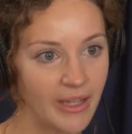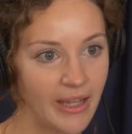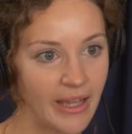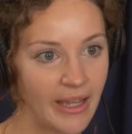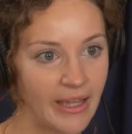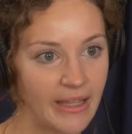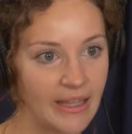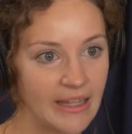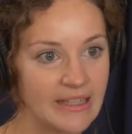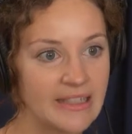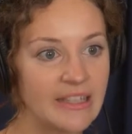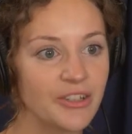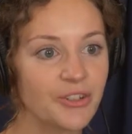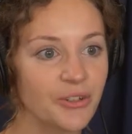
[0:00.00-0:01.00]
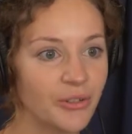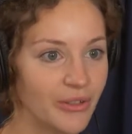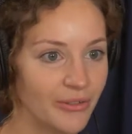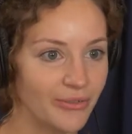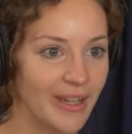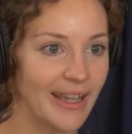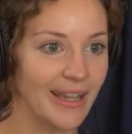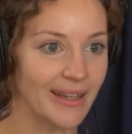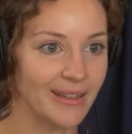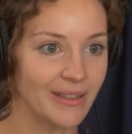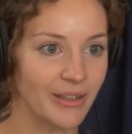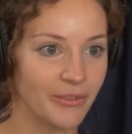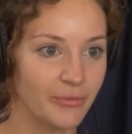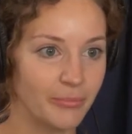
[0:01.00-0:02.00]
a additional
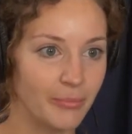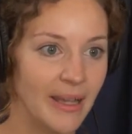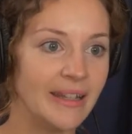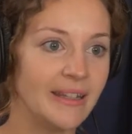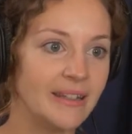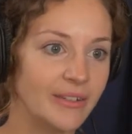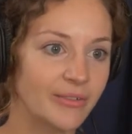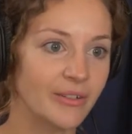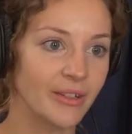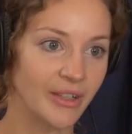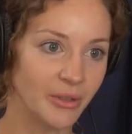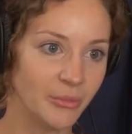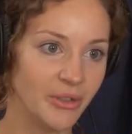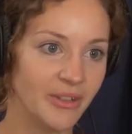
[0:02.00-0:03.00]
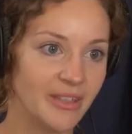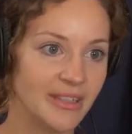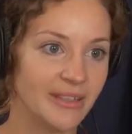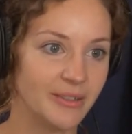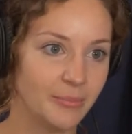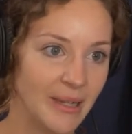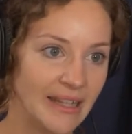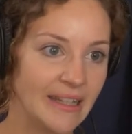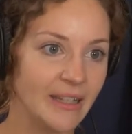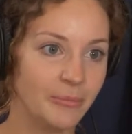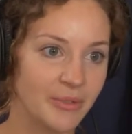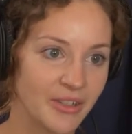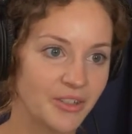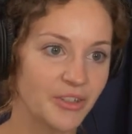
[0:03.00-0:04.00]
effect of many different communities, many
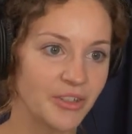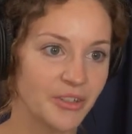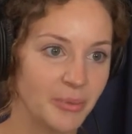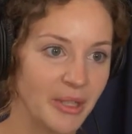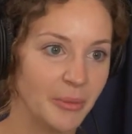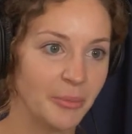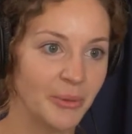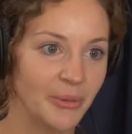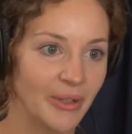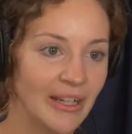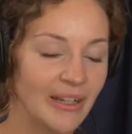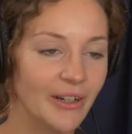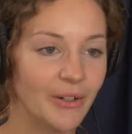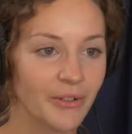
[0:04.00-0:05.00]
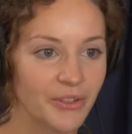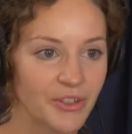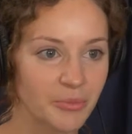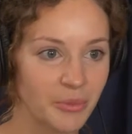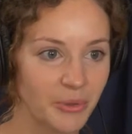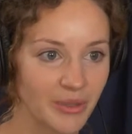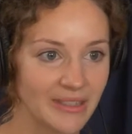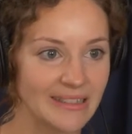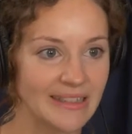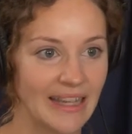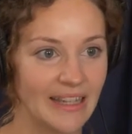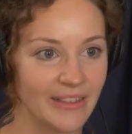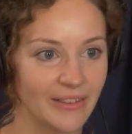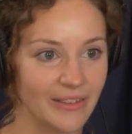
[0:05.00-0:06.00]
indigenous people on a smaller
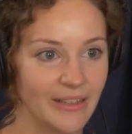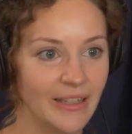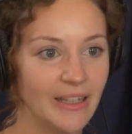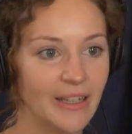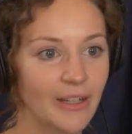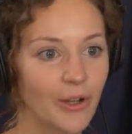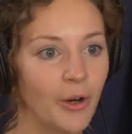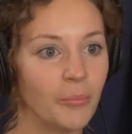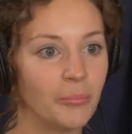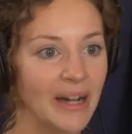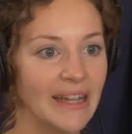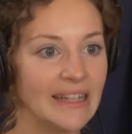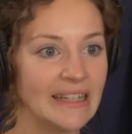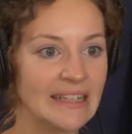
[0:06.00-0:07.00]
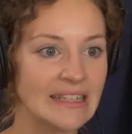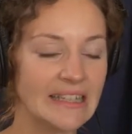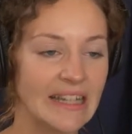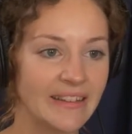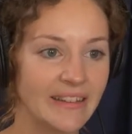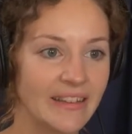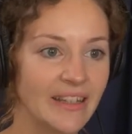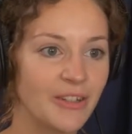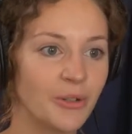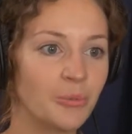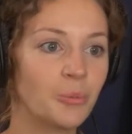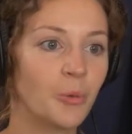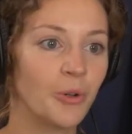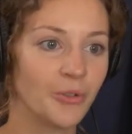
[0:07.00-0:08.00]
scale combining together. They
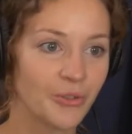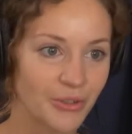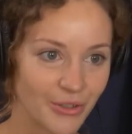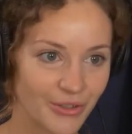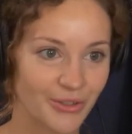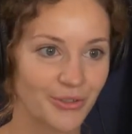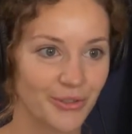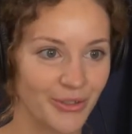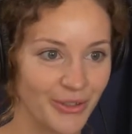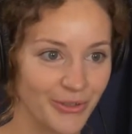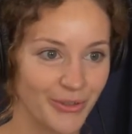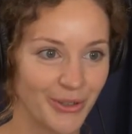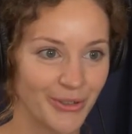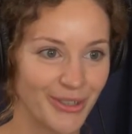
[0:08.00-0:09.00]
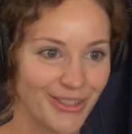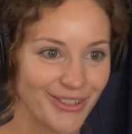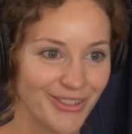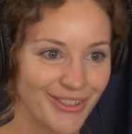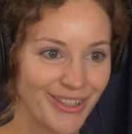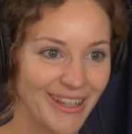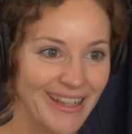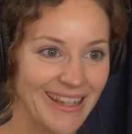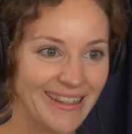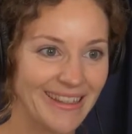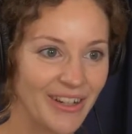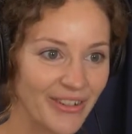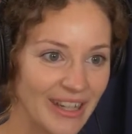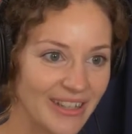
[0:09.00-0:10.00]
don't want to destroy the forest. They're